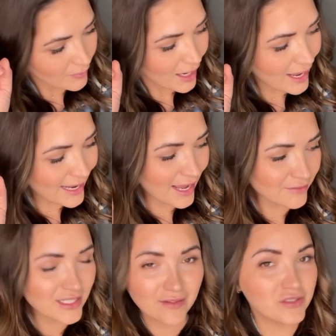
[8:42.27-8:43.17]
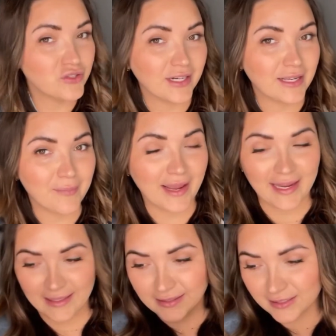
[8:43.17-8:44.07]
I have to have a drink in my
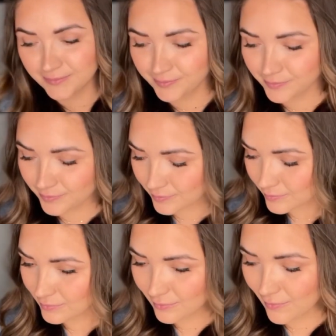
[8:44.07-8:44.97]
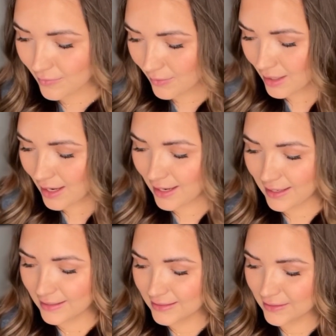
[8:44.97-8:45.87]
hand.
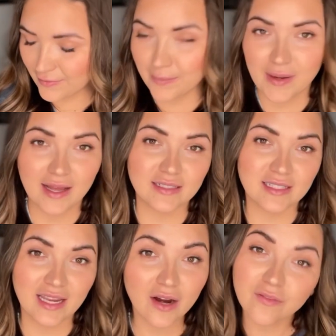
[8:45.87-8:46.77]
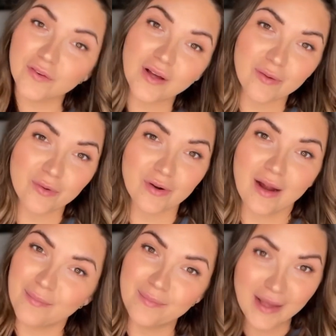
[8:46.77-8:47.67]
And if I'm not careful, I will
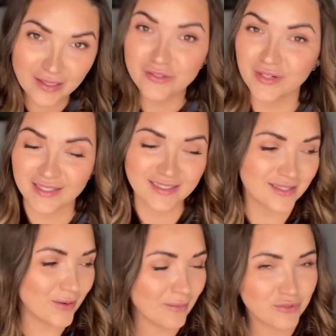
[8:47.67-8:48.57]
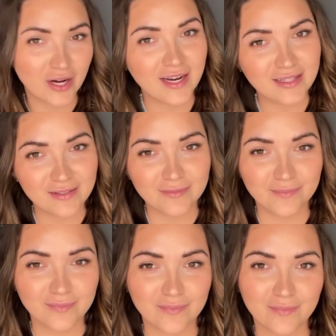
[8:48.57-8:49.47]
grab bad drinks. So I'm trying to
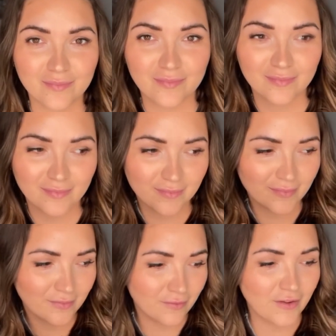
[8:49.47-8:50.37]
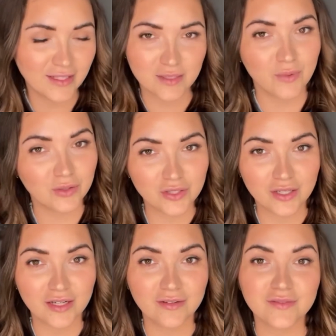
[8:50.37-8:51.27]
find some
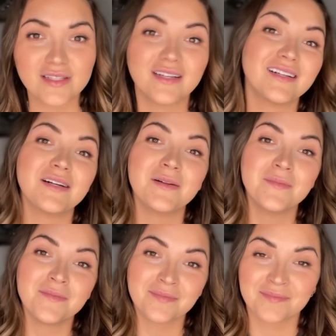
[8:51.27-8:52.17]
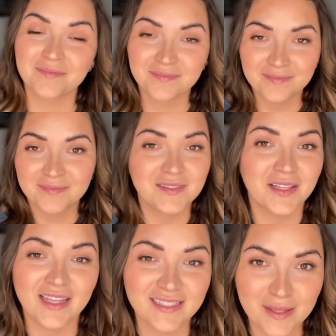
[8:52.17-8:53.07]
alternatives to
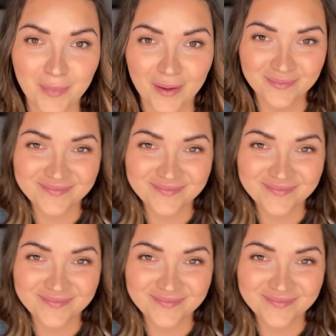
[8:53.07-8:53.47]
like sip on.